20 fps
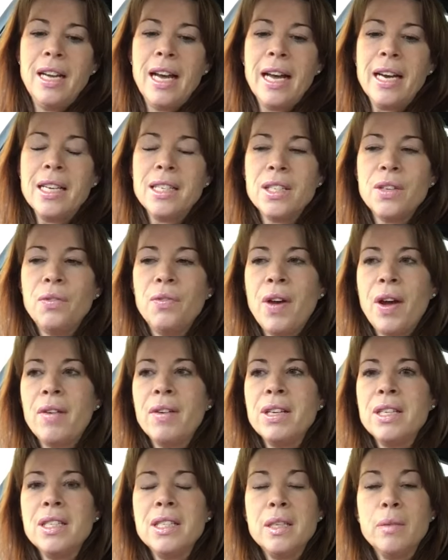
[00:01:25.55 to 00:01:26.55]
And it's a
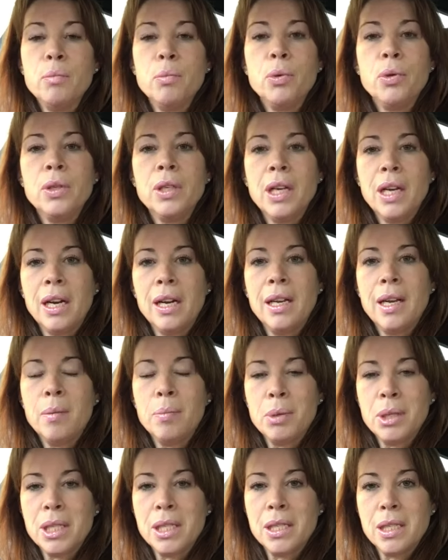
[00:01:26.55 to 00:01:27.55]
very simple and clear
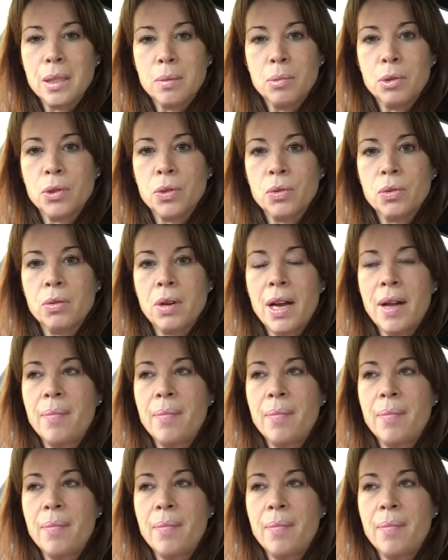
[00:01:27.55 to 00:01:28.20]
business model,